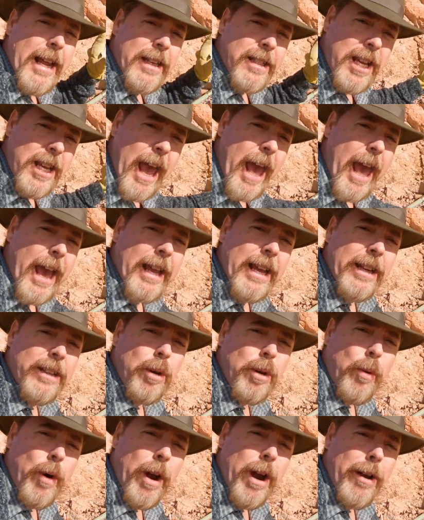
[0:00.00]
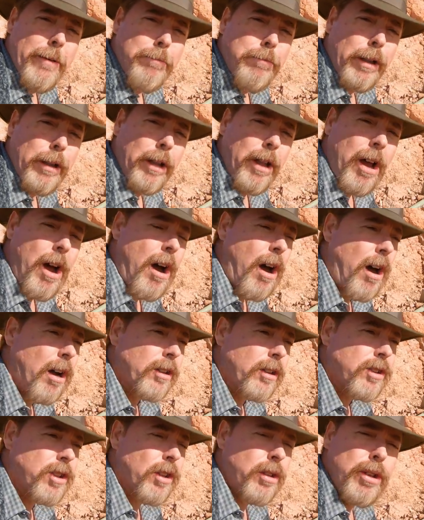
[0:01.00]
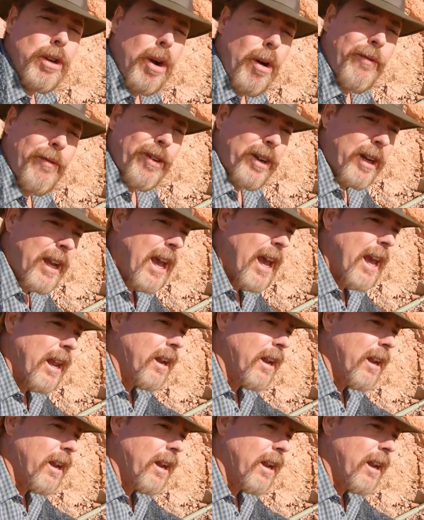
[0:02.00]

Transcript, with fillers: tag it to where it belongs so you don't forget.